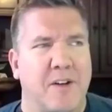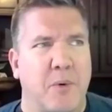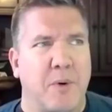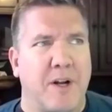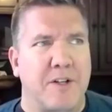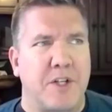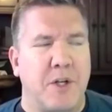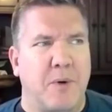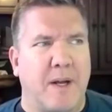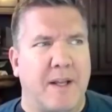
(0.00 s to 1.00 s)
going on
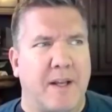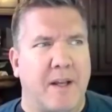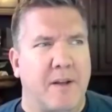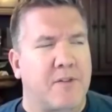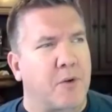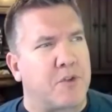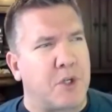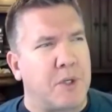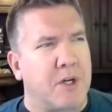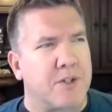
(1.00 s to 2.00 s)
too. Uh, so
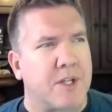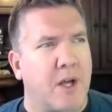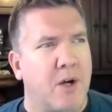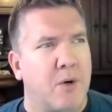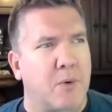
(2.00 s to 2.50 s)
two years ago,